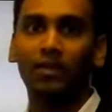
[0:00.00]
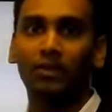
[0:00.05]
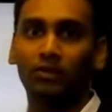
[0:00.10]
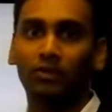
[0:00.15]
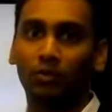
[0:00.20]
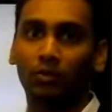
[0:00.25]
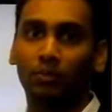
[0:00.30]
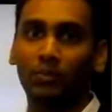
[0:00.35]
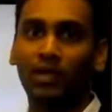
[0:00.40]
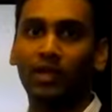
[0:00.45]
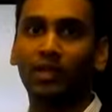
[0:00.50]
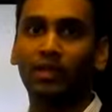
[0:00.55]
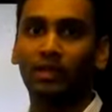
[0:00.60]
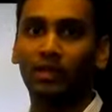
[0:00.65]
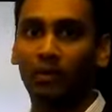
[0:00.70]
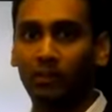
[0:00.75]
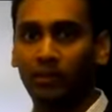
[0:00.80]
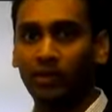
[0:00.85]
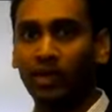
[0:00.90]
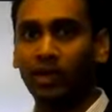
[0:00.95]
So
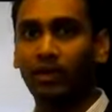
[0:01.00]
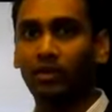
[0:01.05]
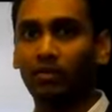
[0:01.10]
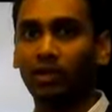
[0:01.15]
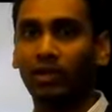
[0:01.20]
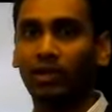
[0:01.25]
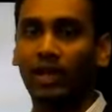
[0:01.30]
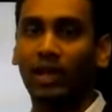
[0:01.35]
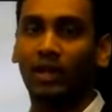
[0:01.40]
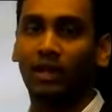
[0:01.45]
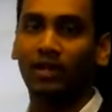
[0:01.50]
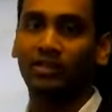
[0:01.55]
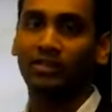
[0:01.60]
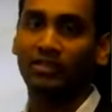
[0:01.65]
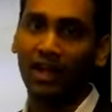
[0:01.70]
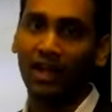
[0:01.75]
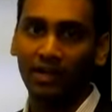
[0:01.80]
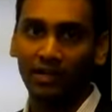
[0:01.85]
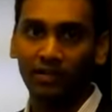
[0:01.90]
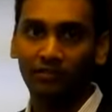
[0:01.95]
the PI controller calculates
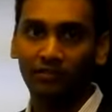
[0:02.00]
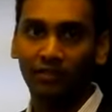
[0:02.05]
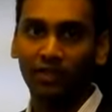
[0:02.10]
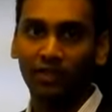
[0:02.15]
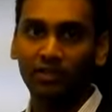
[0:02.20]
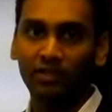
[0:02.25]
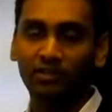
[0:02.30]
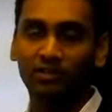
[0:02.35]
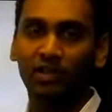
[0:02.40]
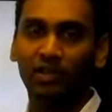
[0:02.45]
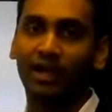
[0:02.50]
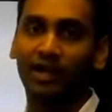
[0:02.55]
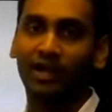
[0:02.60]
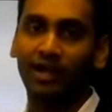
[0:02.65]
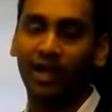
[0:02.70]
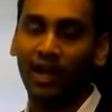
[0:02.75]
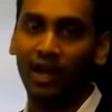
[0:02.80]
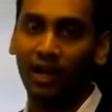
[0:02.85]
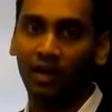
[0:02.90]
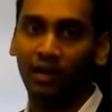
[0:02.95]
that difference
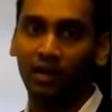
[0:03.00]
and